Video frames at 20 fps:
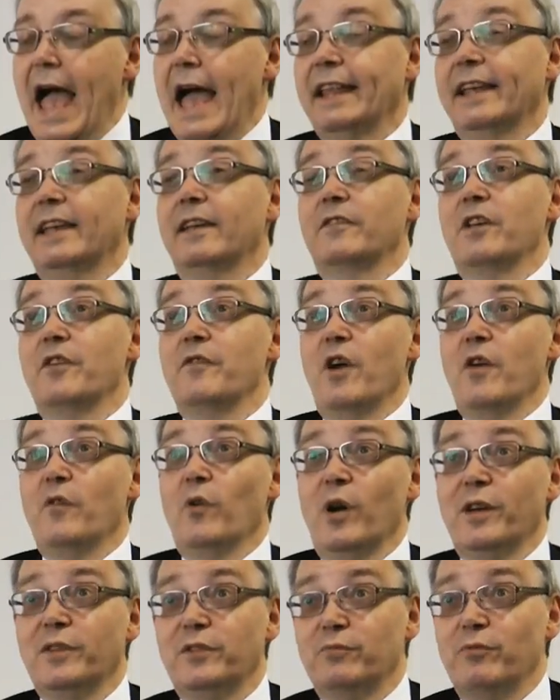I think if I
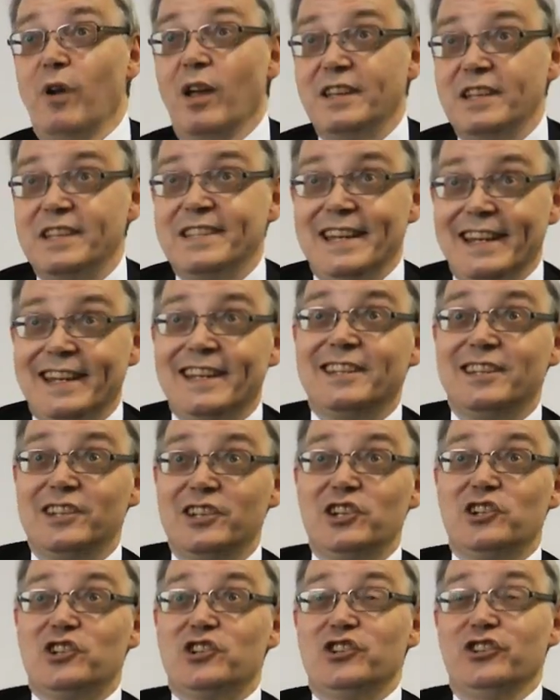were to write a second
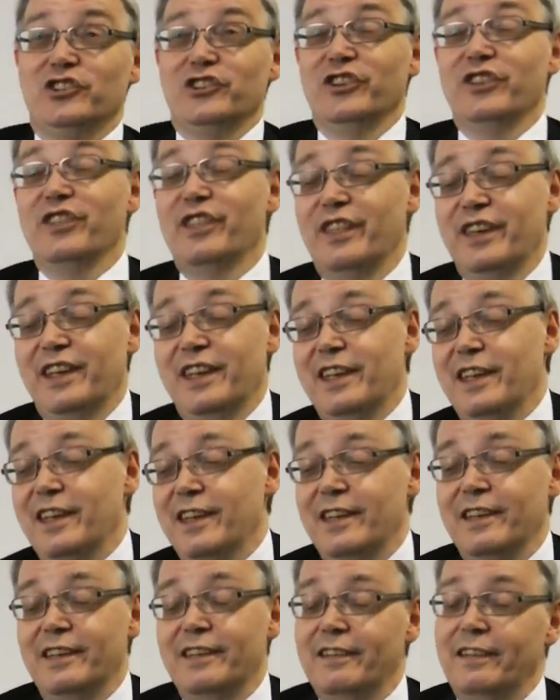edition,
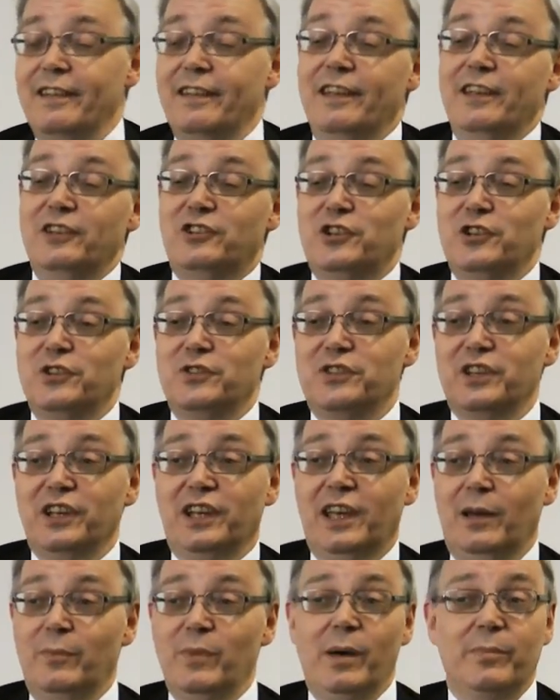the issues
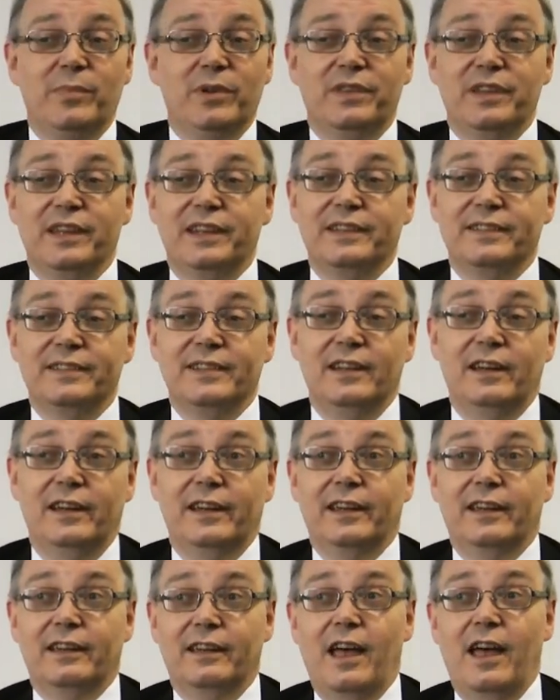that come up are things
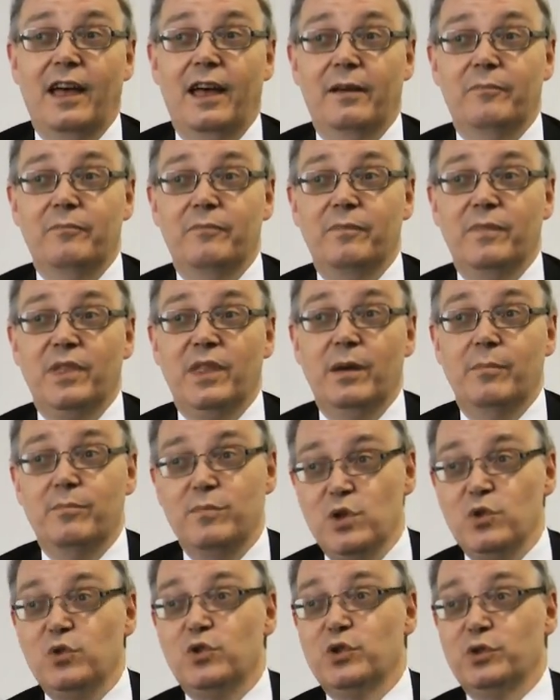like um, the
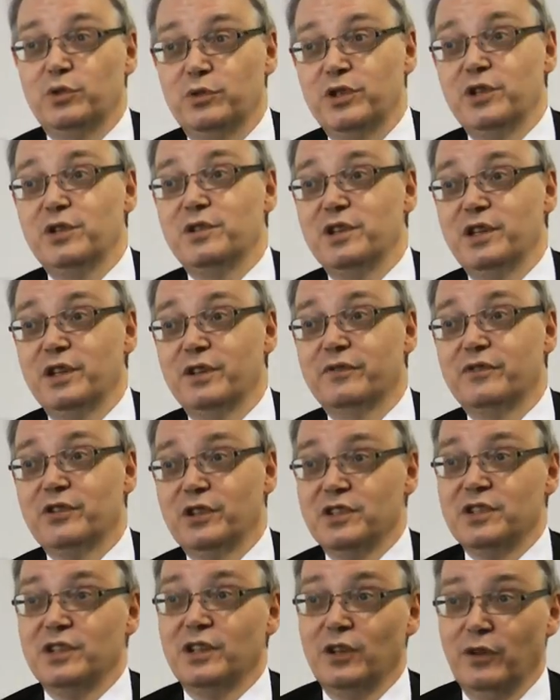mutual duty of
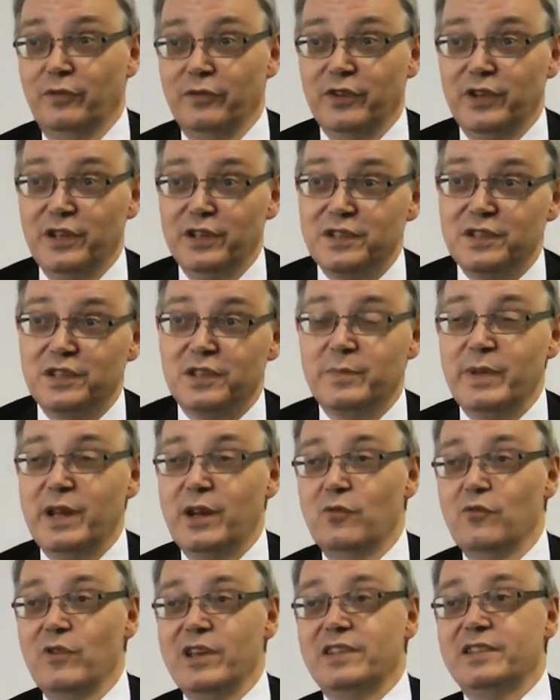trust and confidence. There's
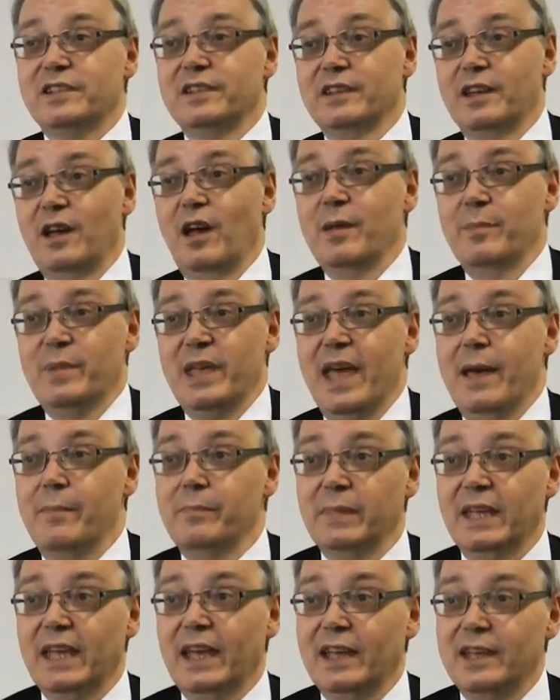been a recent
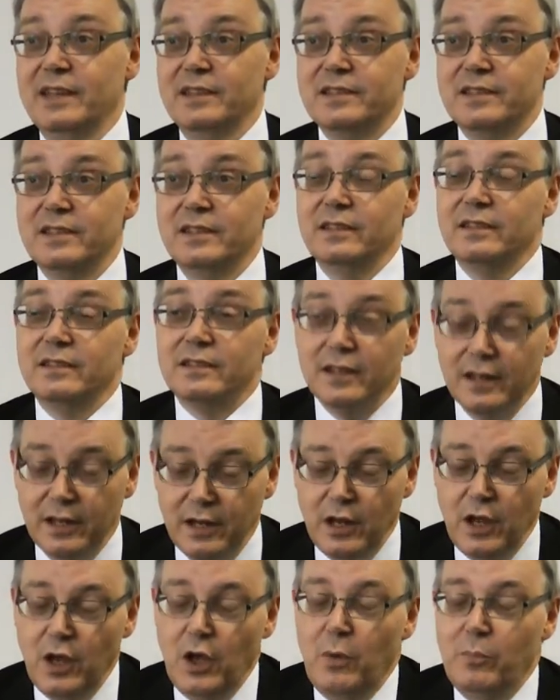IBM case that's
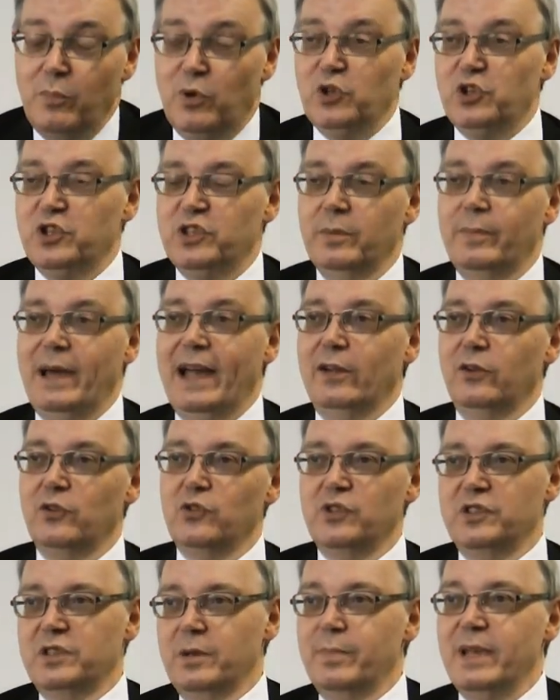pushed the
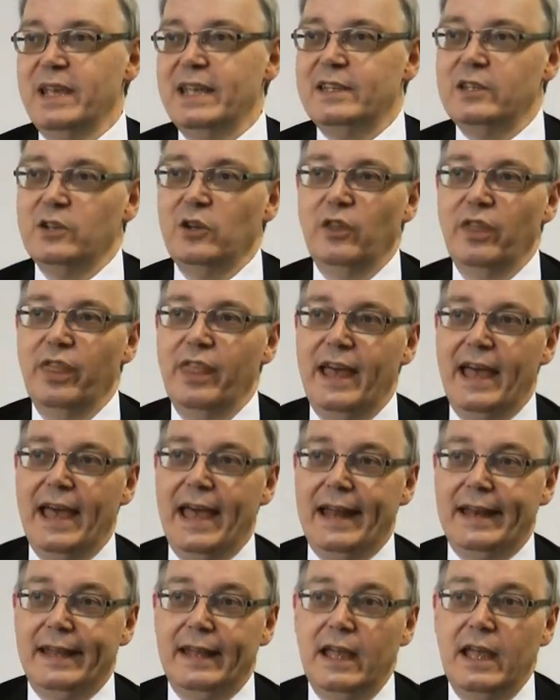boundaries a bit on
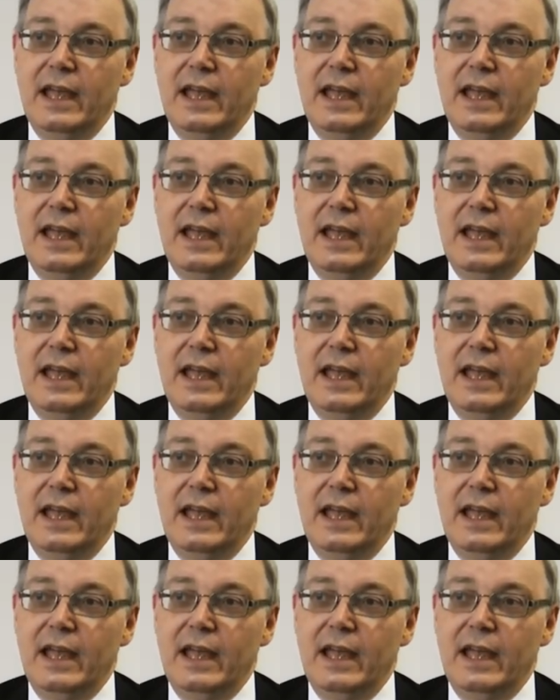that.